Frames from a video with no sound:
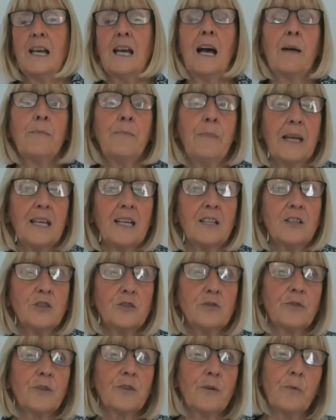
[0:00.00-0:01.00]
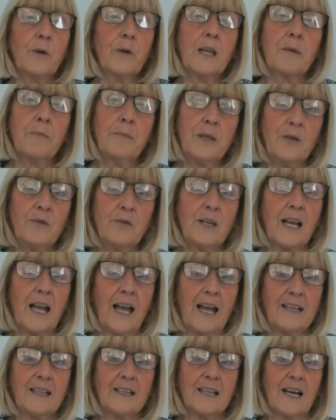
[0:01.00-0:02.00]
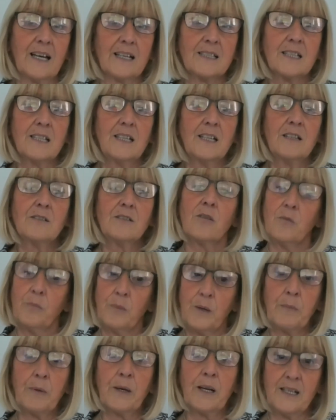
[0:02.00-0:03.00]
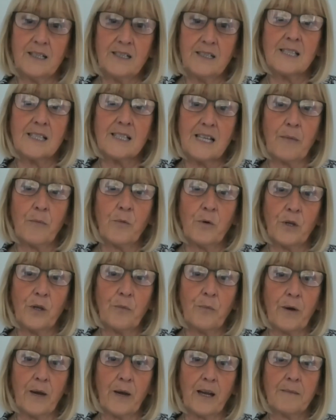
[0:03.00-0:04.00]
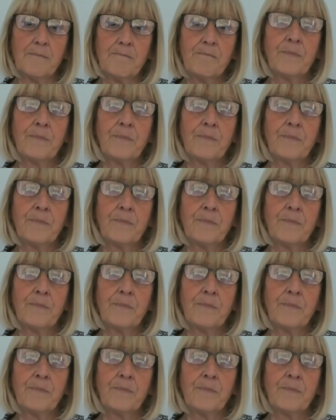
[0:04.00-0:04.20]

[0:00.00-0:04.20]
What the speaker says: and making sure that we communicate that so that people understand what you bring,